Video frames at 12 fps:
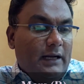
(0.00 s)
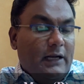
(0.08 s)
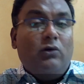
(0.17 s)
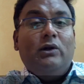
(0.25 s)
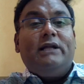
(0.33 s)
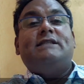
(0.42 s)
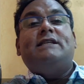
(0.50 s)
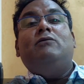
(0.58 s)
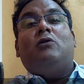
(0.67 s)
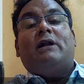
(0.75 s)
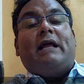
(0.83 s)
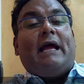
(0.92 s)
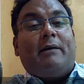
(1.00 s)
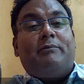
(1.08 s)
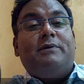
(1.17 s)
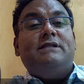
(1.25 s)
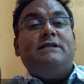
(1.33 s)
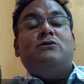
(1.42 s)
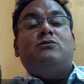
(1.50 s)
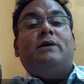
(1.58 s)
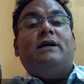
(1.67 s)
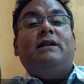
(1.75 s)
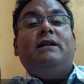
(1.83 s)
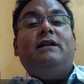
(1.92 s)
Now let's see what happens
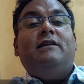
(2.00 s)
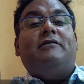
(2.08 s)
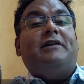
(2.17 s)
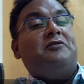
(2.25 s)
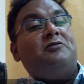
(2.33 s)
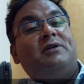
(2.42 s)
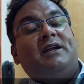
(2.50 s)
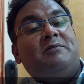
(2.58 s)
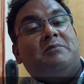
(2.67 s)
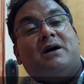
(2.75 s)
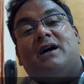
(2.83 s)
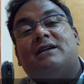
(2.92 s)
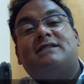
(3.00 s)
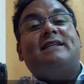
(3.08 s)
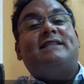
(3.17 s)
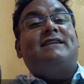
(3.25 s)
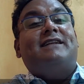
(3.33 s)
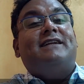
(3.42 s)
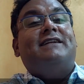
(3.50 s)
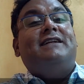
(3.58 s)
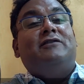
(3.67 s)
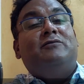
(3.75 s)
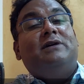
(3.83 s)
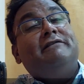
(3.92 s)
when retrograde Mars gets connected with